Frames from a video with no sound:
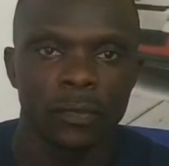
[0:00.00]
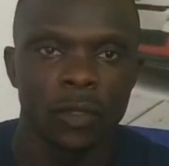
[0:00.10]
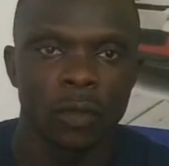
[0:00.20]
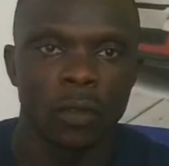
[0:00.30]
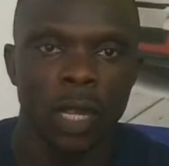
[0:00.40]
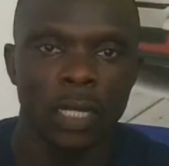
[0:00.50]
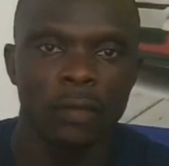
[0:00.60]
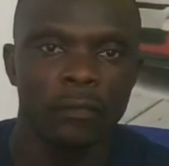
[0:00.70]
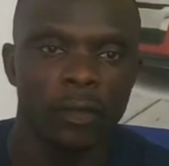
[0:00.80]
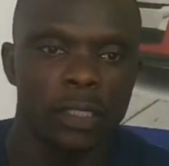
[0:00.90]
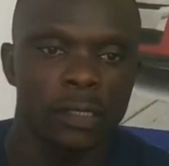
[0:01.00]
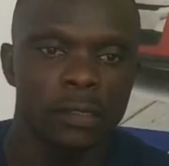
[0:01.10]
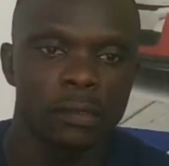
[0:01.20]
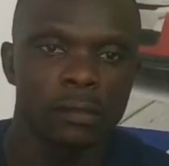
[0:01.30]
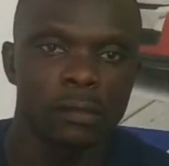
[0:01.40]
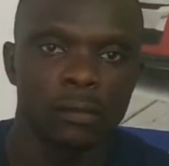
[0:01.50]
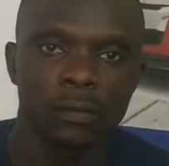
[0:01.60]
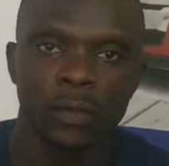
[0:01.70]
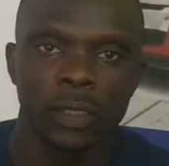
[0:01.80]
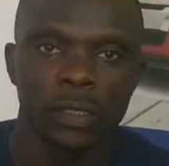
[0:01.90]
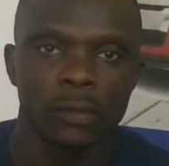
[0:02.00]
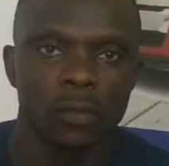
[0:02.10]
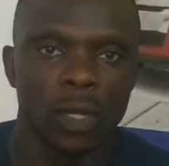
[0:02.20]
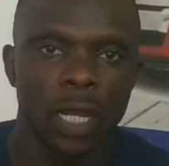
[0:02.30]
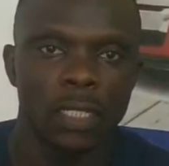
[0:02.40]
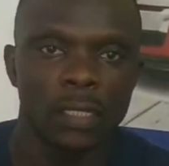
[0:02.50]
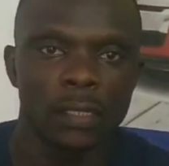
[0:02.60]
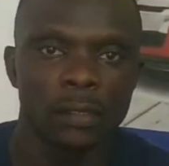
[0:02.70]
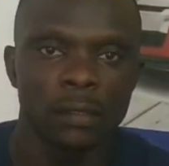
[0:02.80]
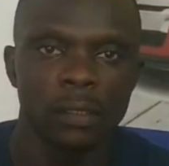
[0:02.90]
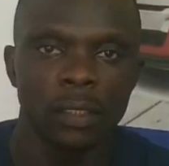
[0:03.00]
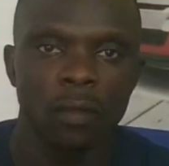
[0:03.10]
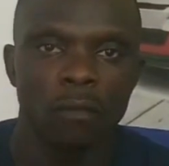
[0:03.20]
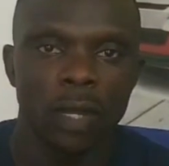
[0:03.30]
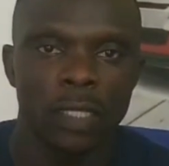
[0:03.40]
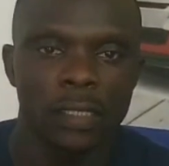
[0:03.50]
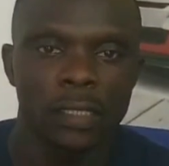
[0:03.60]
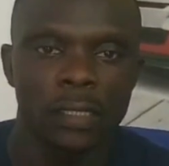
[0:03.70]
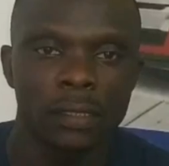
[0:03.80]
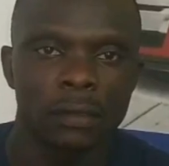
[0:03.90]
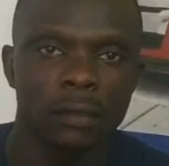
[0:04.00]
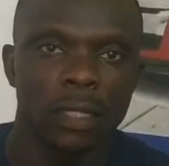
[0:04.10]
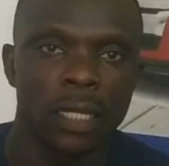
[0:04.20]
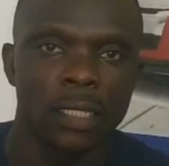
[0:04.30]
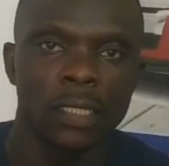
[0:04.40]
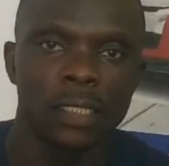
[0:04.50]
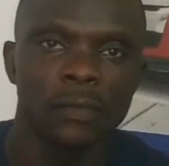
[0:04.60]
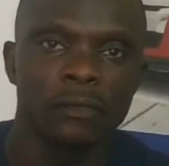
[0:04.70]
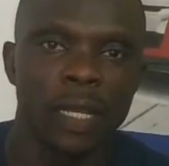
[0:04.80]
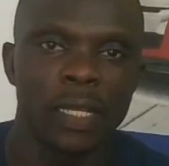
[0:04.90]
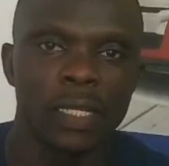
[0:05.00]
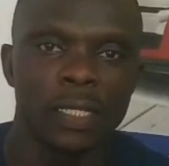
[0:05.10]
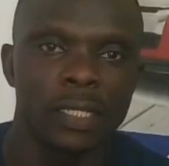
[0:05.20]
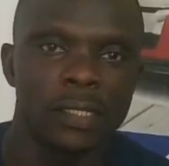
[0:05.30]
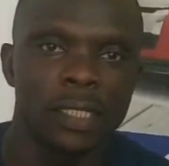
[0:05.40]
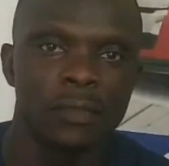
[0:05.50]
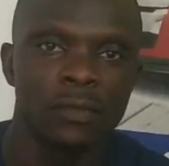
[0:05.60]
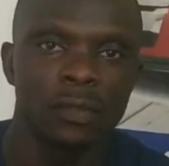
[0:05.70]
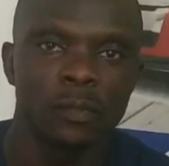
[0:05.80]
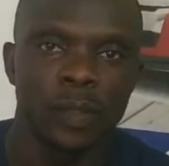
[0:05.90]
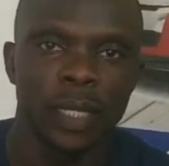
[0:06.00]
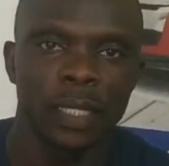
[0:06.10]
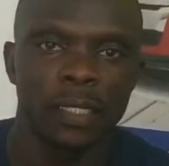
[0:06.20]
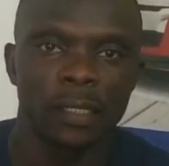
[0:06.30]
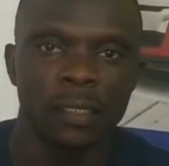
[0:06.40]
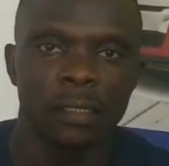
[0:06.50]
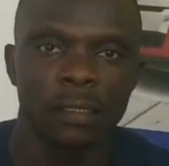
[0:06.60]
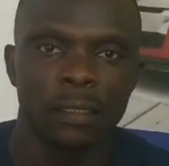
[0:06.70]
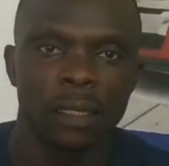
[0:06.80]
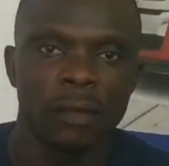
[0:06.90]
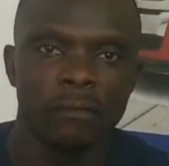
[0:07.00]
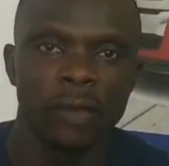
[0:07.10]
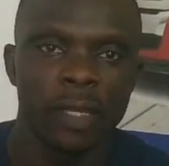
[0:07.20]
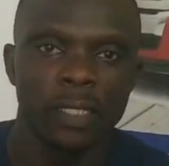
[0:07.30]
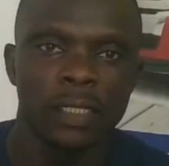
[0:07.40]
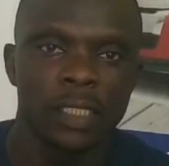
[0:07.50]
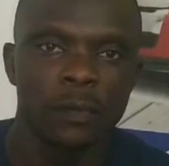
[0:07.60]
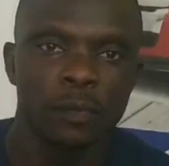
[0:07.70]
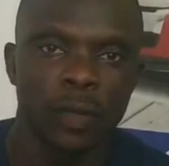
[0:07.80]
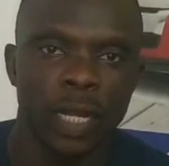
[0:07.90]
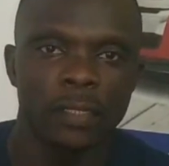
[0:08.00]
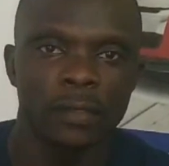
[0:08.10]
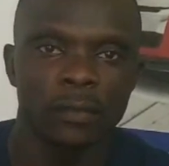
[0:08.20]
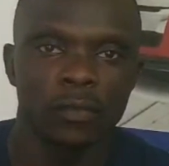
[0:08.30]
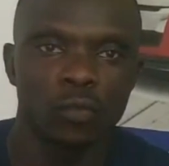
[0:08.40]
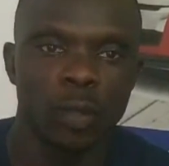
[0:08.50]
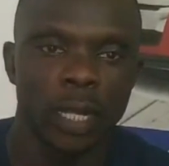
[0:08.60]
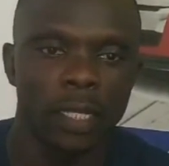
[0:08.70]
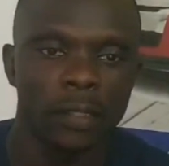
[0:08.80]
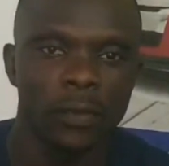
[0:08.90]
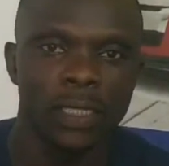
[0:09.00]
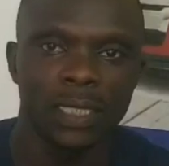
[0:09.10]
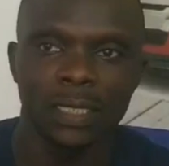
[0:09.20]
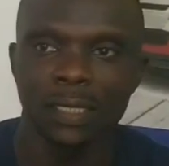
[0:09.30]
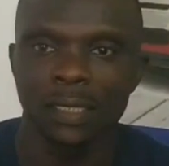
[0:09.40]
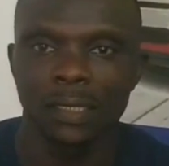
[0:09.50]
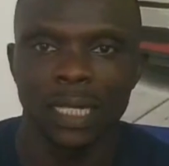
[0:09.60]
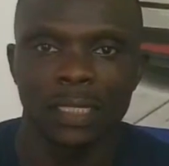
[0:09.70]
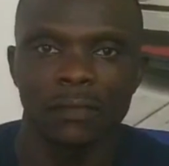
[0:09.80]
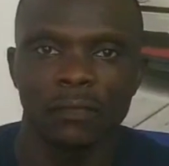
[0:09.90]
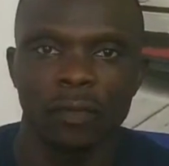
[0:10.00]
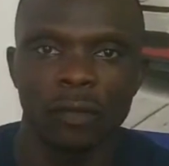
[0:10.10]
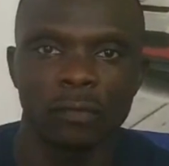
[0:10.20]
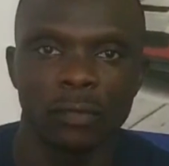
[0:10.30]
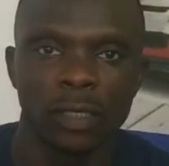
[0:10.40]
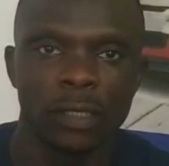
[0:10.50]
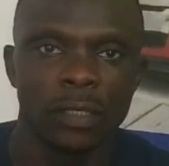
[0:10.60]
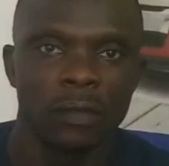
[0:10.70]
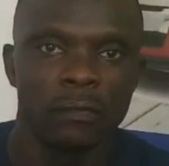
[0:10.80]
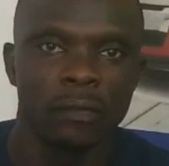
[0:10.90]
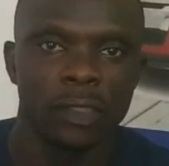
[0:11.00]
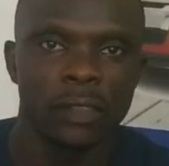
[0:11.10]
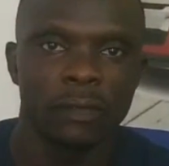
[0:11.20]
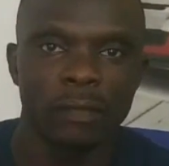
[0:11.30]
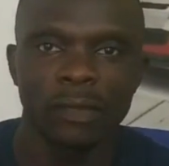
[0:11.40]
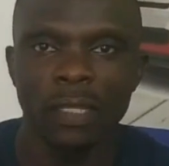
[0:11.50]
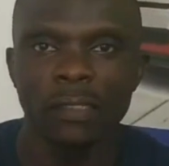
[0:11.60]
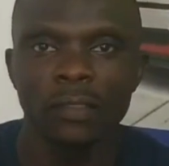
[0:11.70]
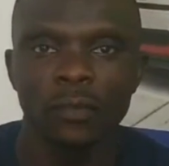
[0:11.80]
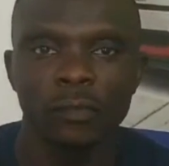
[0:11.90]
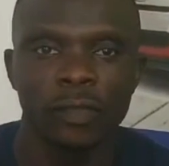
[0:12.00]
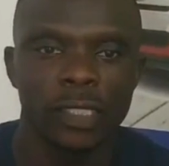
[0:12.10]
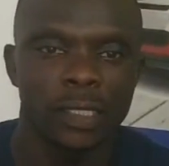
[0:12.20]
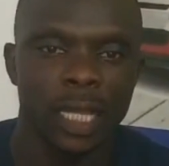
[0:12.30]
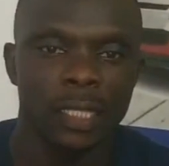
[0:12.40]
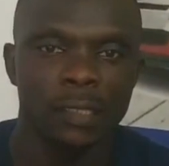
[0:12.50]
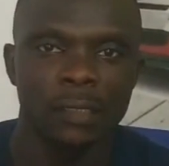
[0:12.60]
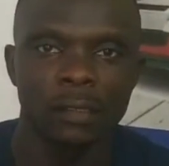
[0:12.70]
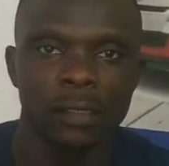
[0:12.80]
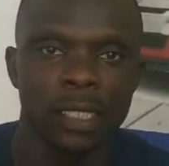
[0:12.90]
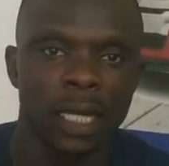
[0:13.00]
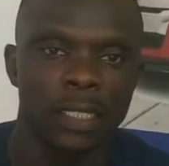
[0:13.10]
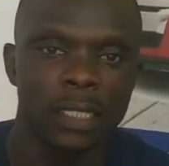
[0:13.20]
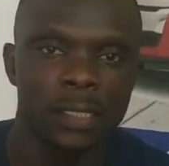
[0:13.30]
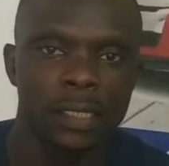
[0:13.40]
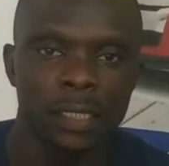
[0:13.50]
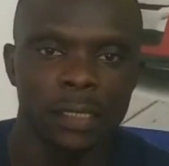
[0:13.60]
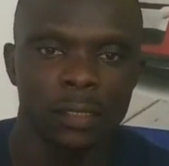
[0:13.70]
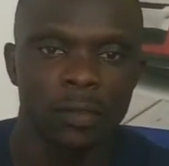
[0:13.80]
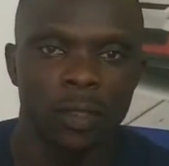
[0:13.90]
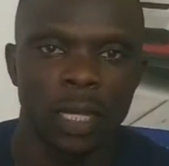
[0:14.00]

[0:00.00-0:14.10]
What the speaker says: no hardening faulting with no hardening overheating, and it is very easy to repair and very cheap price to buy, which is starting from 45,000 to 50,000 in Ghanaian cedis. You